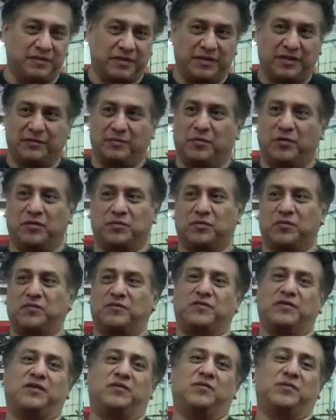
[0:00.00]
And they both
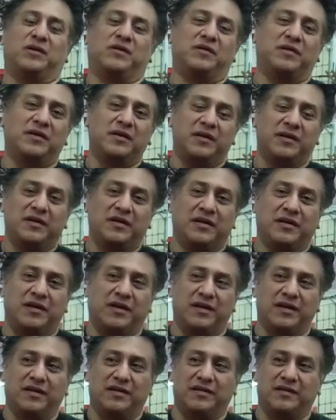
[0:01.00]
work really well,
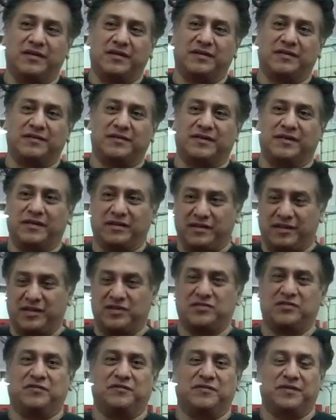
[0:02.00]
and it'll
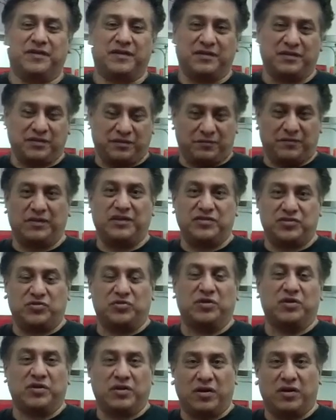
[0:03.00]
get you a really
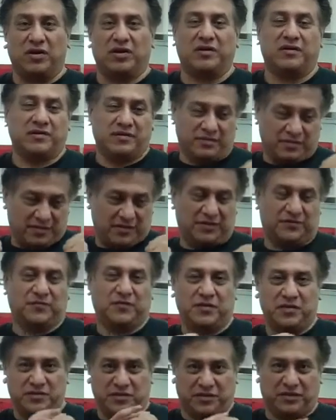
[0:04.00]
strong guard as
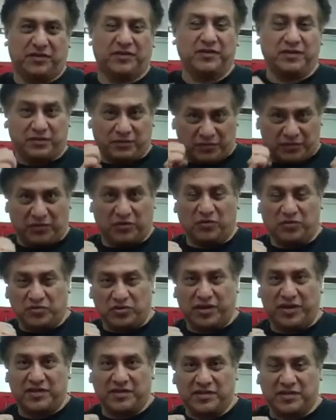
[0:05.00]
far as when you hold
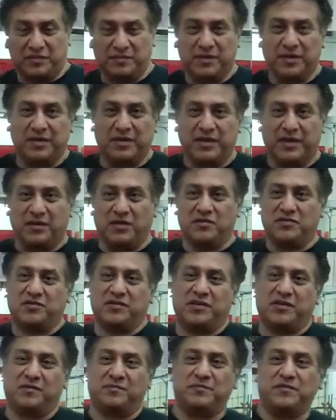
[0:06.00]
your hands up, and
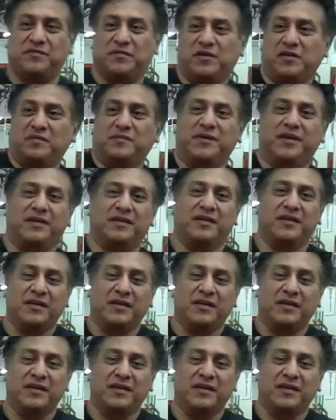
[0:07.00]
also help develop